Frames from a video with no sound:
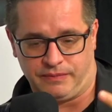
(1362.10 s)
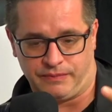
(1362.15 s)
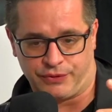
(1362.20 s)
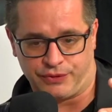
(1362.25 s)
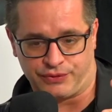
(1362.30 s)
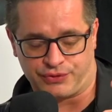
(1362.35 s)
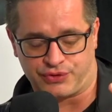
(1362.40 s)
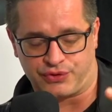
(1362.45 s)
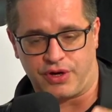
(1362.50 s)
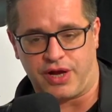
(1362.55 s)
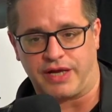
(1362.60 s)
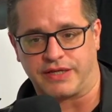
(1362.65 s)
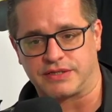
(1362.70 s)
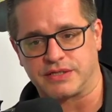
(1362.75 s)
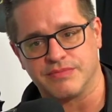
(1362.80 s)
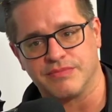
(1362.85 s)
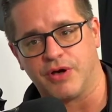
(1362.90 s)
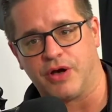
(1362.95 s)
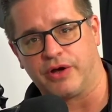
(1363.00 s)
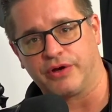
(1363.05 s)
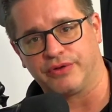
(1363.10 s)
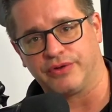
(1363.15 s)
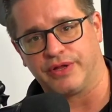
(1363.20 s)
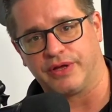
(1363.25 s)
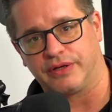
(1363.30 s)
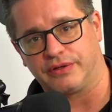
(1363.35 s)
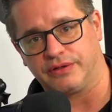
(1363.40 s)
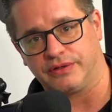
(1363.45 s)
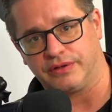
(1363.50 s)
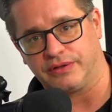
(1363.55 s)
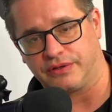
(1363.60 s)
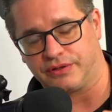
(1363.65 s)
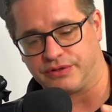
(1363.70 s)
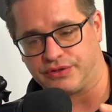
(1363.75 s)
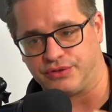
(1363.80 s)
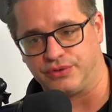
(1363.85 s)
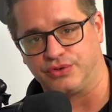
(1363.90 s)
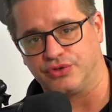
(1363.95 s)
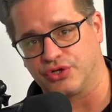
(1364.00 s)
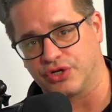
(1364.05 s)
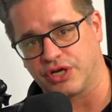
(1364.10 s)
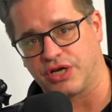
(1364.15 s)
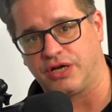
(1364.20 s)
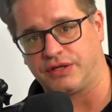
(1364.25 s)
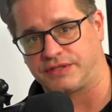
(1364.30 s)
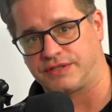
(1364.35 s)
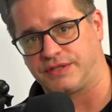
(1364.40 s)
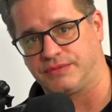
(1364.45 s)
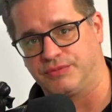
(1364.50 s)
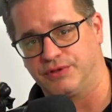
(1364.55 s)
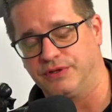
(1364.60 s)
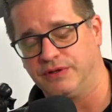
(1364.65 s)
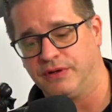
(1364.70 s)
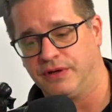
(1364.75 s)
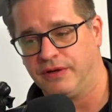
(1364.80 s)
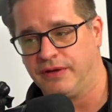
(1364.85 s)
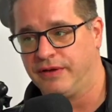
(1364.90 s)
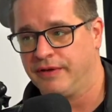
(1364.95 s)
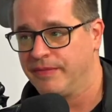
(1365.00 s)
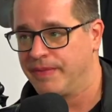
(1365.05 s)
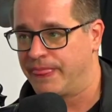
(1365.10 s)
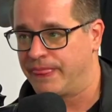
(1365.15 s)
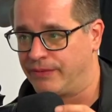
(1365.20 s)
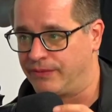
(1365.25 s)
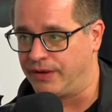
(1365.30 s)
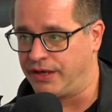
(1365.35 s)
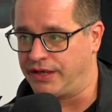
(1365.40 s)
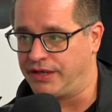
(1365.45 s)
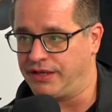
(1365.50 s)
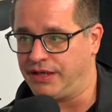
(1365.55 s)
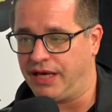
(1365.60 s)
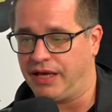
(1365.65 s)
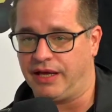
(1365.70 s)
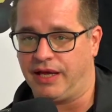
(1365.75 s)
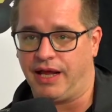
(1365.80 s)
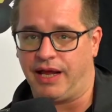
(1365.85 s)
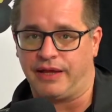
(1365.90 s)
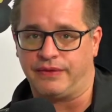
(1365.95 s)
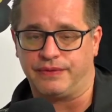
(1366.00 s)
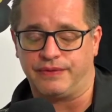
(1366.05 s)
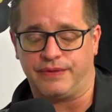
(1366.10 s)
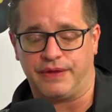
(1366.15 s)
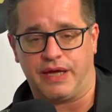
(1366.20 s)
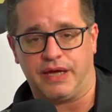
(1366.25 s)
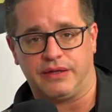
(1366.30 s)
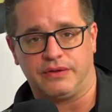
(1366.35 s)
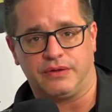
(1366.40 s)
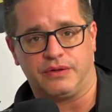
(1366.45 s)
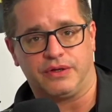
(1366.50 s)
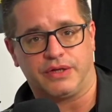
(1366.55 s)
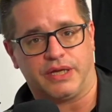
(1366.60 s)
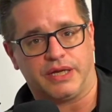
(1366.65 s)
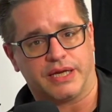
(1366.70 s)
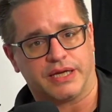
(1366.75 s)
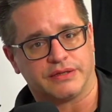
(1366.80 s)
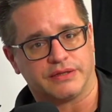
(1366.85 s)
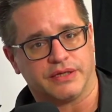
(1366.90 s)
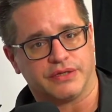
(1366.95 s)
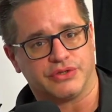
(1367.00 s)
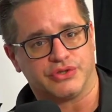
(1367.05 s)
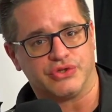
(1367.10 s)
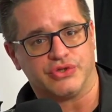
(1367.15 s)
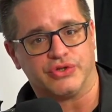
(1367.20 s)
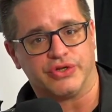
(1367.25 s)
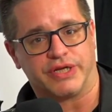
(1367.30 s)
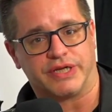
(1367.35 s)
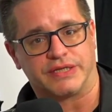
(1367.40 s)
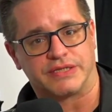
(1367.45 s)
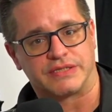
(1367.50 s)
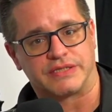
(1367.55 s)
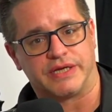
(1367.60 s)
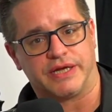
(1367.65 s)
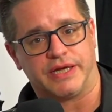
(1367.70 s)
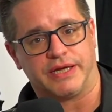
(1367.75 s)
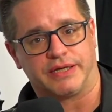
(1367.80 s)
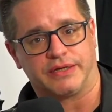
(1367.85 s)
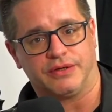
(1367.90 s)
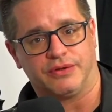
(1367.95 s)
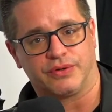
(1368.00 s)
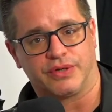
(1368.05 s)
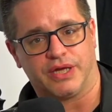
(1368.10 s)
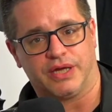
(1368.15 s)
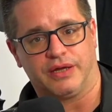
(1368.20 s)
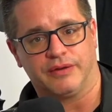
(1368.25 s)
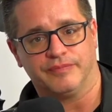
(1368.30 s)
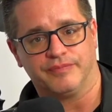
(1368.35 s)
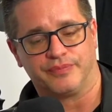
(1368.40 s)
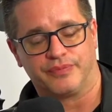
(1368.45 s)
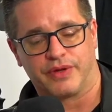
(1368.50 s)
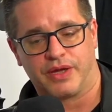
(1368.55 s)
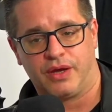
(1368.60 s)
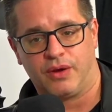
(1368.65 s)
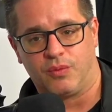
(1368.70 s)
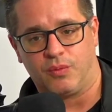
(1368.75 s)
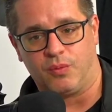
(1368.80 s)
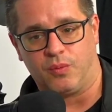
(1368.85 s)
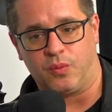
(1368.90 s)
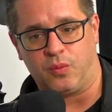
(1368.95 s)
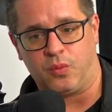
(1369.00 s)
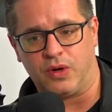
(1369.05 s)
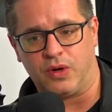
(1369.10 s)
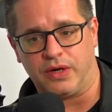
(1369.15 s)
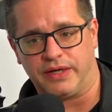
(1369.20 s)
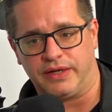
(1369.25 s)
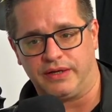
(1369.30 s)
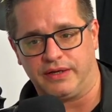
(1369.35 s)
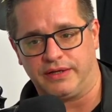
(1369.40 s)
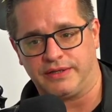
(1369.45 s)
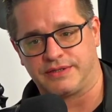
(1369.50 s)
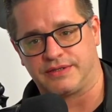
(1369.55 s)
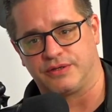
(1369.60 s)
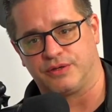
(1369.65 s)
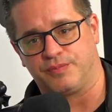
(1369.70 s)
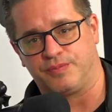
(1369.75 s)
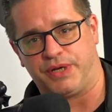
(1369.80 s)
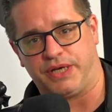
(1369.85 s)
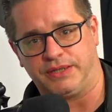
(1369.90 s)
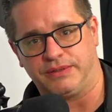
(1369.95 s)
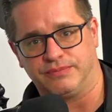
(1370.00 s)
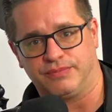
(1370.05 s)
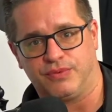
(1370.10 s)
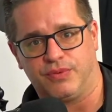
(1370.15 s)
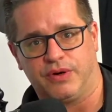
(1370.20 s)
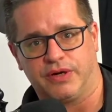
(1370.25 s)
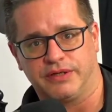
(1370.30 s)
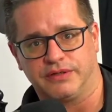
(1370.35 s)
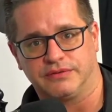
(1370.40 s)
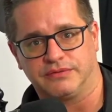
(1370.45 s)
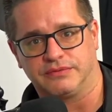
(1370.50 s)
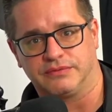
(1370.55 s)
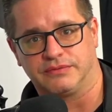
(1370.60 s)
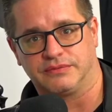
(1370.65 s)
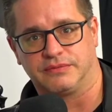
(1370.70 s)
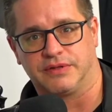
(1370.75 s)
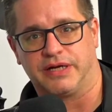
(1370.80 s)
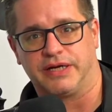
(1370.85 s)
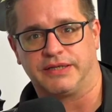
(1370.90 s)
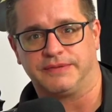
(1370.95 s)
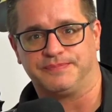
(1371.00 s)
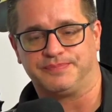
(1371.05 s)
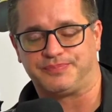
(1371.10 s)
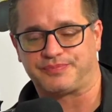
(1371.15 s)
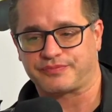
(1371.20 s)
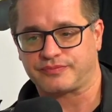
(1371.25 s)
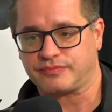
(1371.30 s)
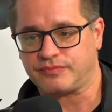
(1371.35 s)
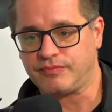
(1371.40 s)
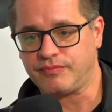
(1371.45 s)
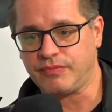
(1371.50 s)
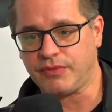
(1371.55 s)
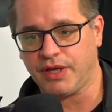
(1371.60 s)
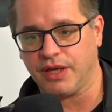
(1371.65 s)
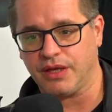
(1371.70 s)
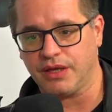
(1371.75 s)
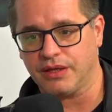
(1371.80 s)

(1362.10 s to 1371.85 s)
that you're trying to model that to your customer, right? Yeah. And then looking at that journey and saying, okay, what is their pain point, right?